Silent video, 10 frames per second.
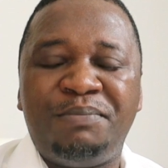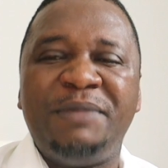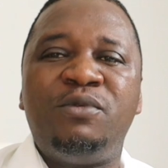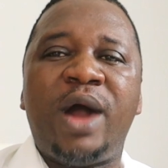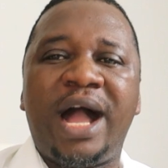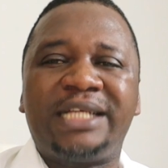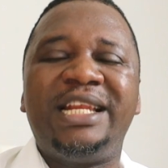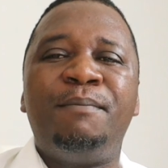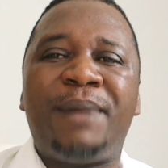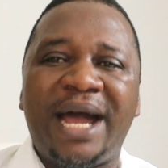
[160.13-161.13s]
people are
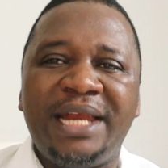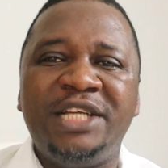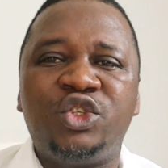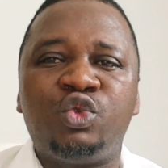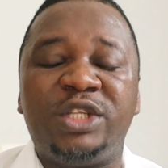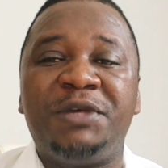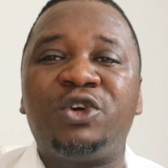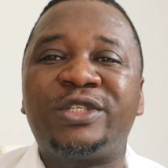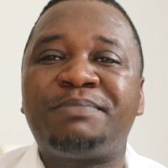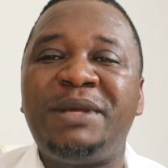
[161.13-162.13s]
actually buying into it
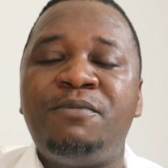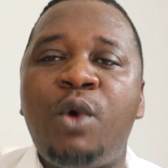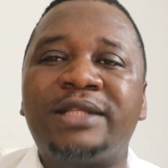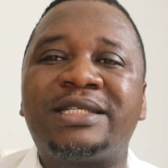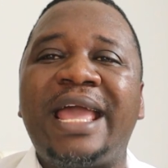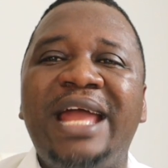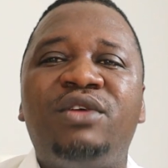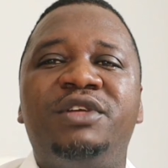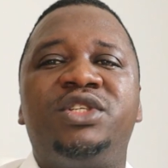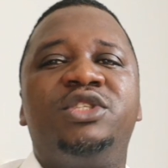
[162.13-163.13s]
because people are
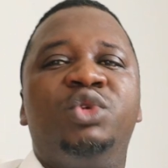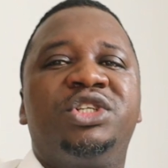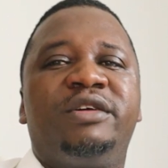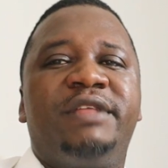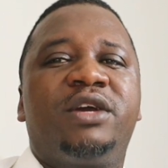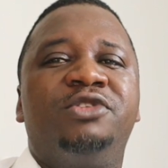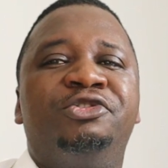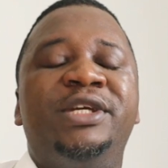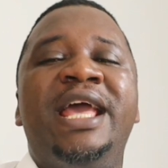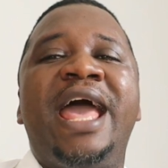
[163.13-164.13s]
tired of the situation of the
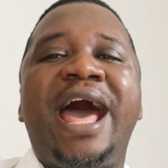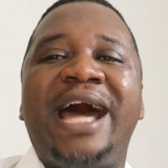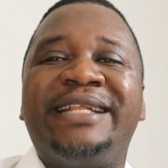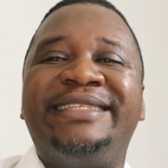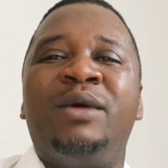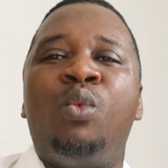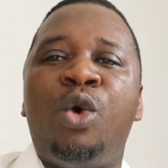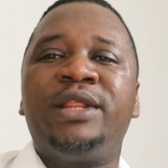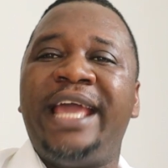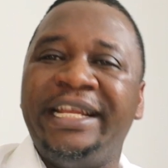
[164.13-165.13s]
country and they
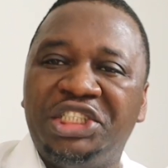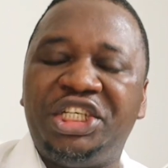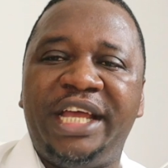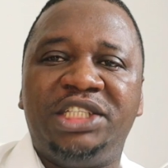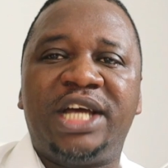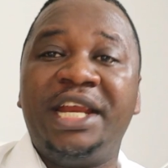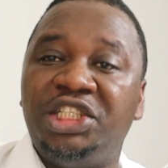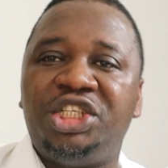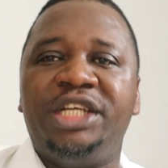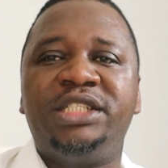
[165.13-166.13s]
want a change, and a
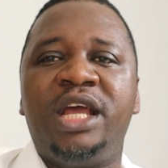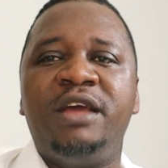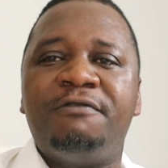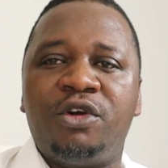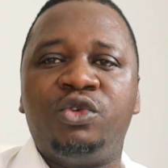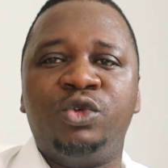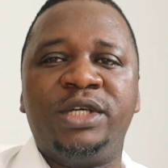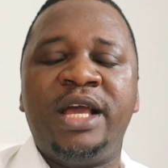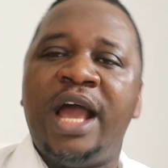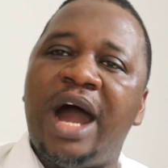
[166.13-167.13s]
change for good.
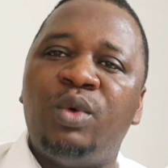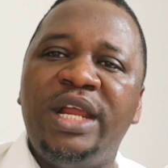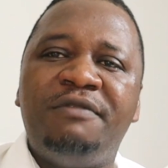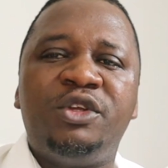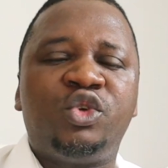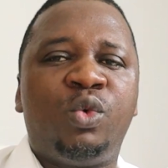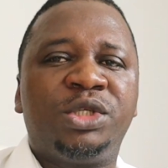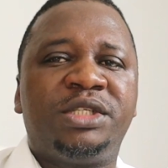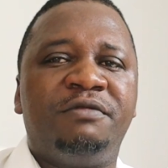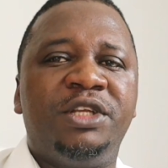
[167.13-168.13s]
I will leave you to
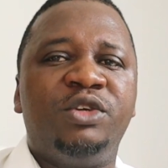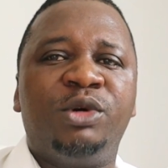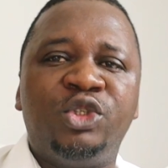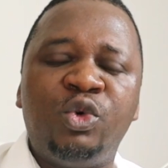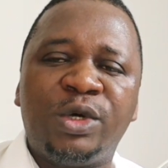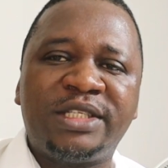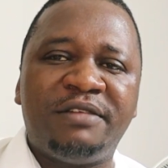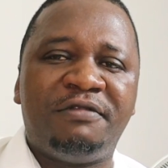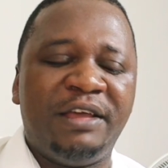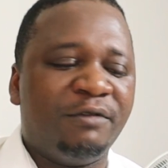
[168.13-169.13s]
watch the video, but do us
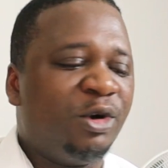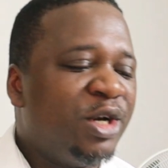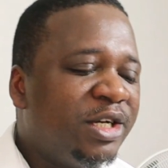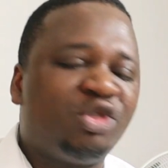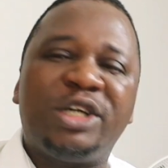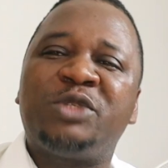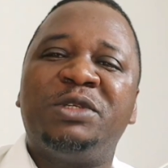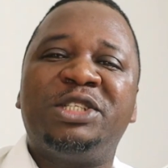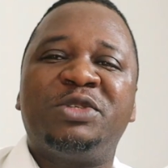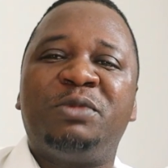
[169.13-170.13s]
the favor, try as
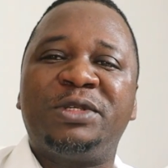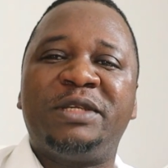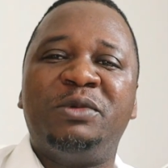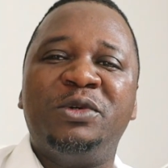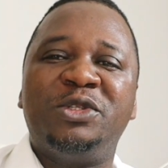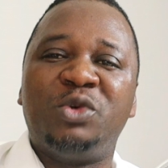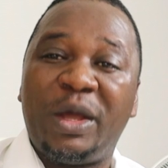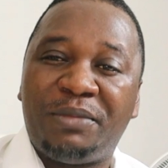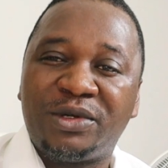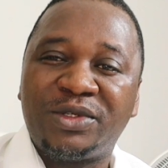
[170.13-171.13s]
much as possible to
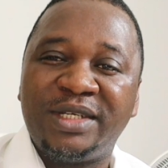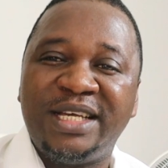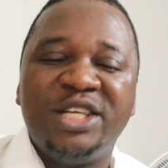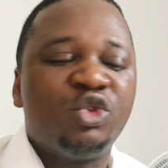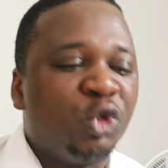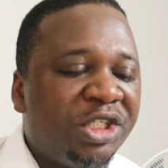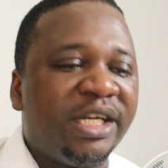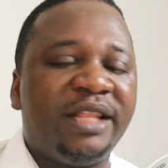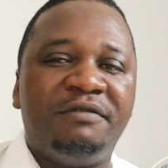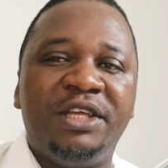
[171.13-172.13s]
help us to
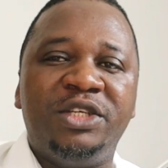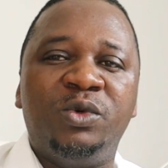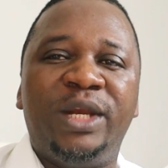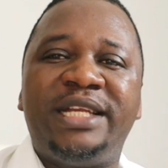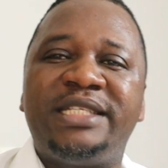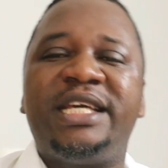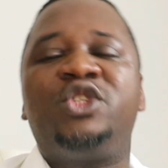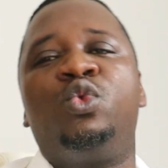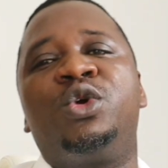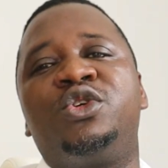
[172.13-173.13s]
share the video. Let us
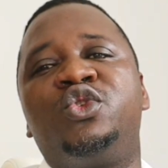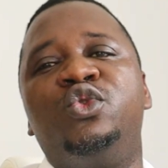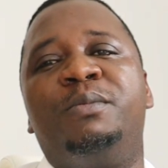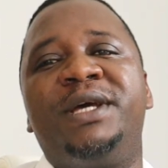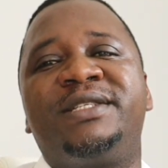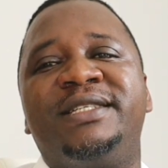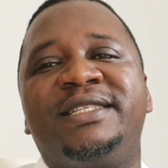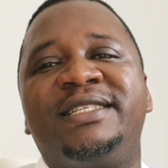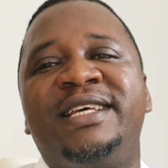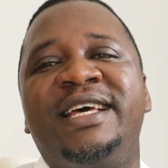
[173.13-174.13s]
get to one or two
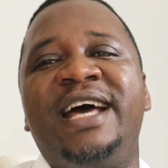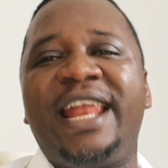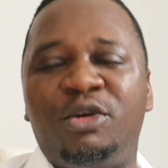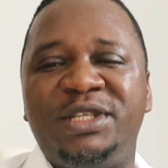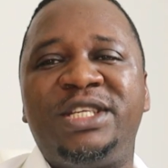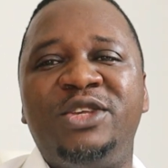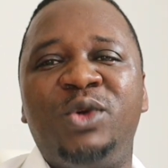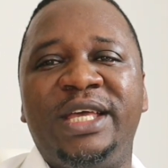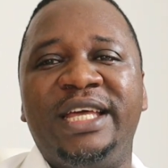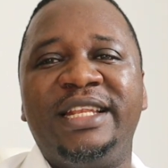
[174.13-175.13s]
persons, and I'll be seeing
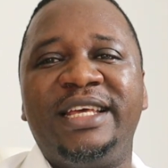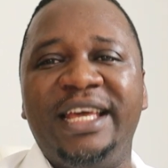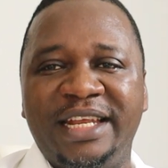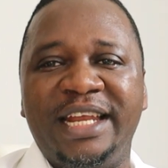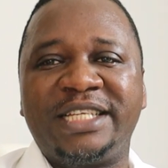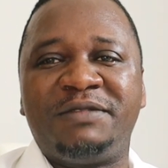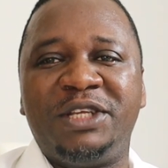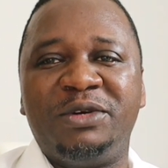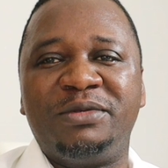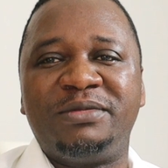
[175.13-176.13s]
you again in the next
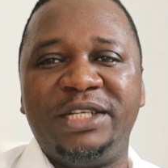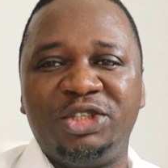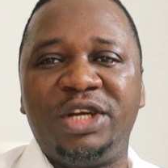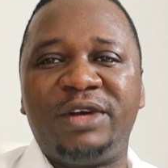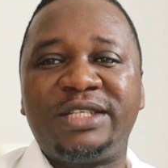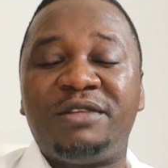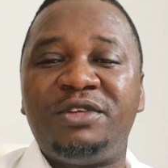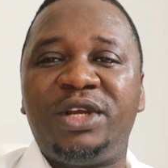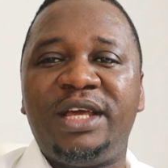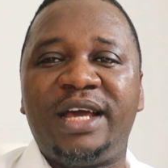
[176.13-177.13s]
video. Enjoy the rest of
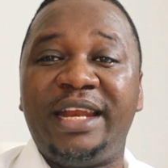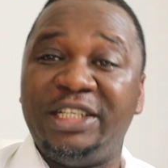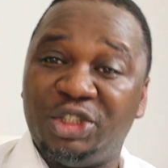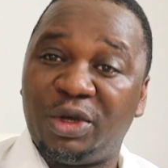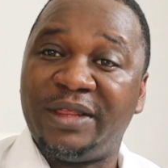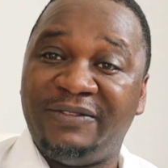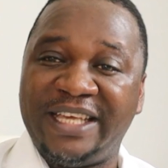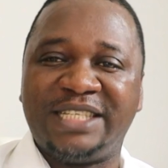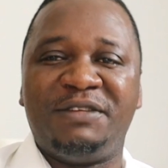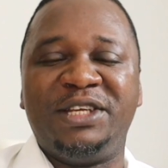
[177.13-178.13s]
your day and enjoy
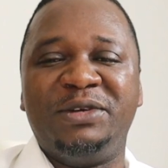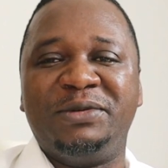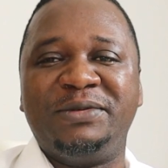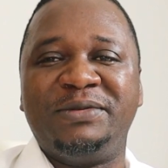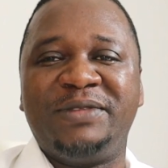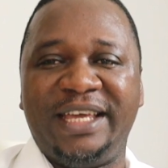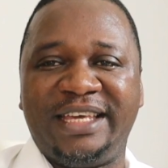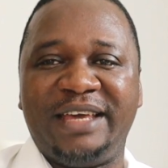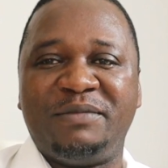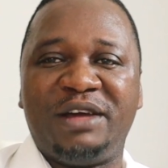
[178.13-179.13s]
this video.
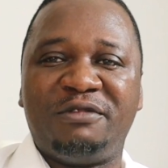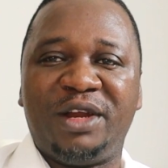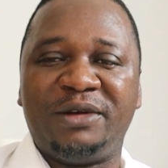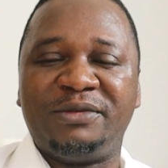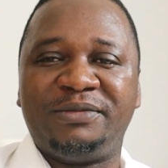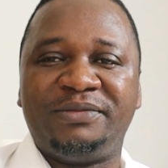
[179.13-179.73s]
Take care. Bye for now.